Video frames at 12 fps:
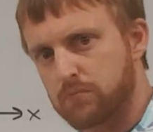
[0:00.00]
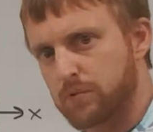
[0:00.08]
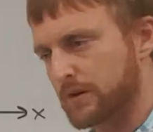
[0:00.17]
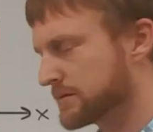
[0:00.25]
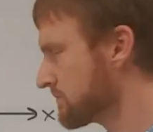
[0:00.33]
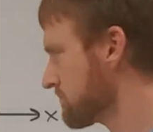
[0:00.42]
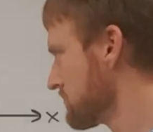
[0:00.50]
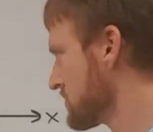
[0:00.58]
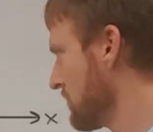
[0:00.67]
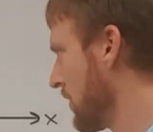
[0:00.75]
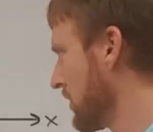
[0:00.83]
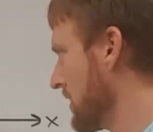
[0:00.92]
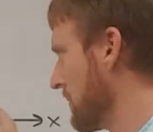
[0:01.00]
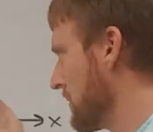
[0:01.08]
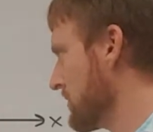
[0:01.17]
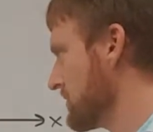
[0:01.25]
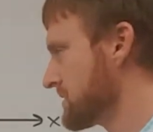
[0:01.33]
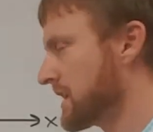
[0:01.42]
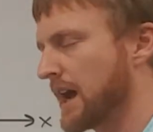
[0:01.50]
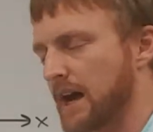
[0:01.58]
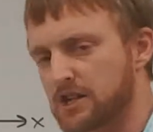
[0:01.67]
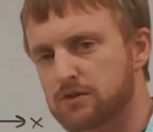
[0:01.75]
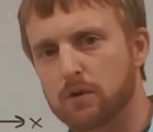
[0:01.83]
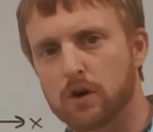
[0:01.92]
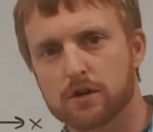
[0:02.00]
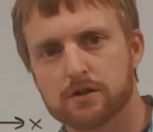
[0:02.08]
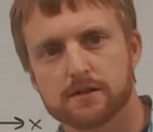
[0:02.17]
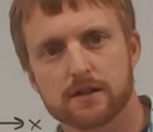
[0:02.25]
Put small numbers, hash marks,